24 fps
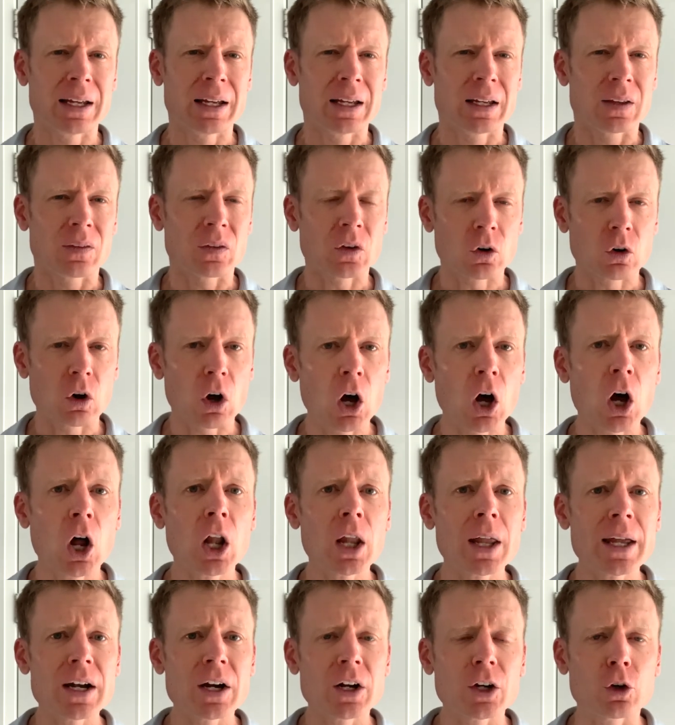they're
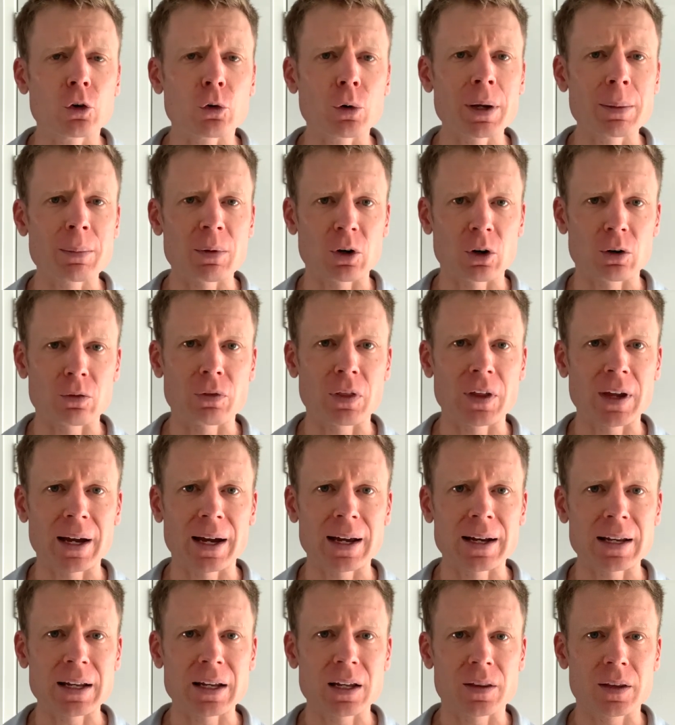all in agreement of the
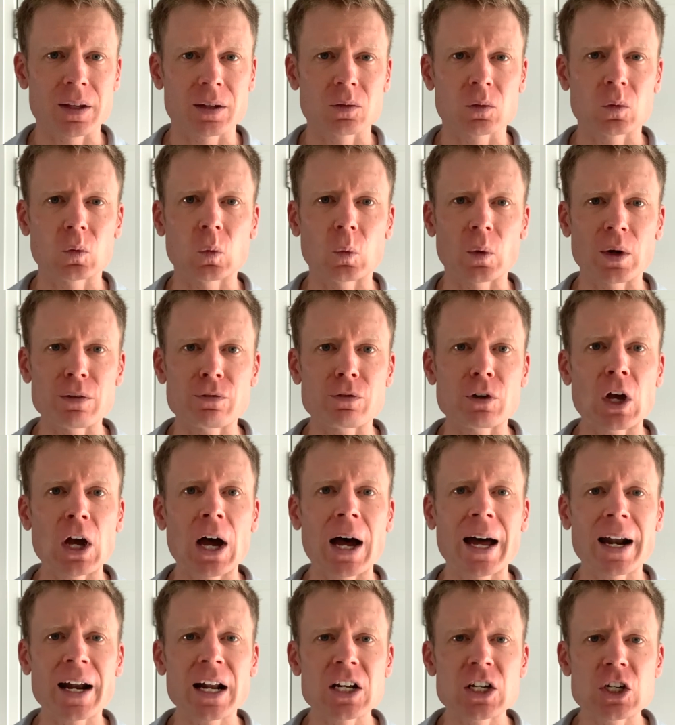idea that we've
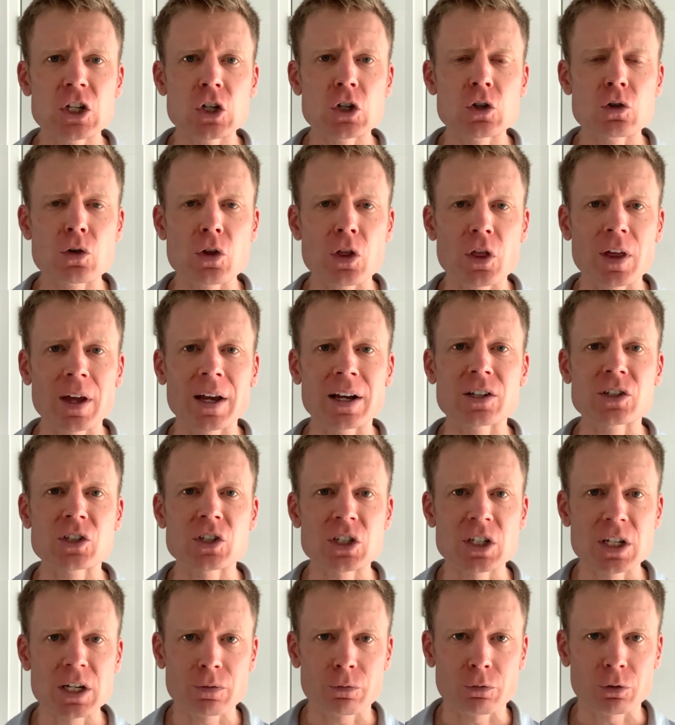got to do things
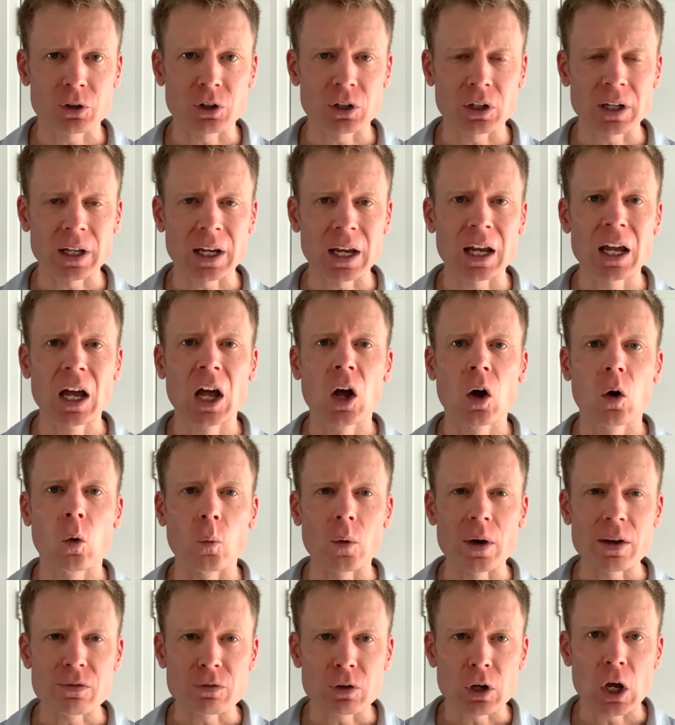differently.
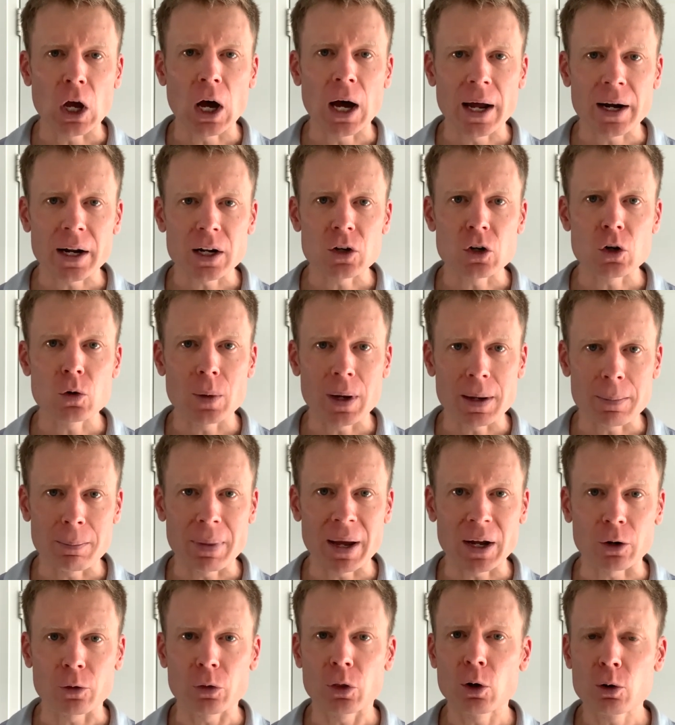We've got to do it
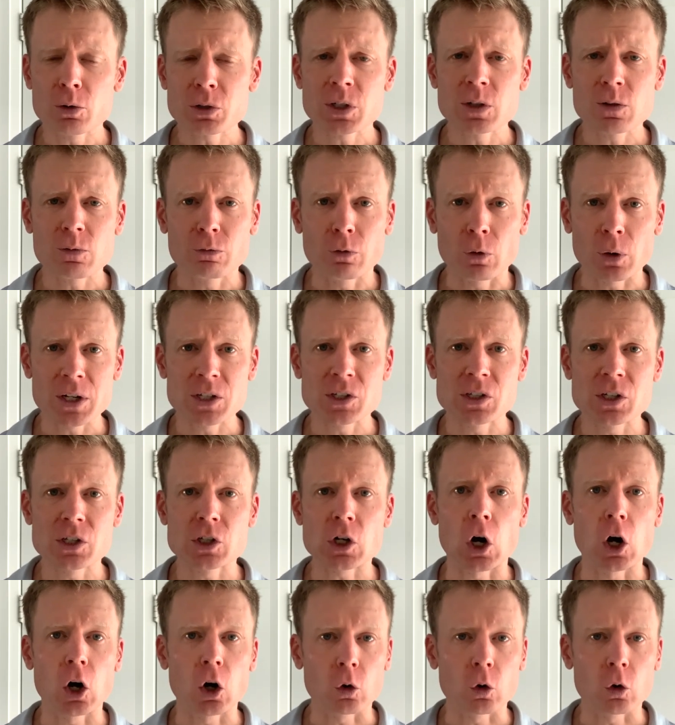better. Those voices are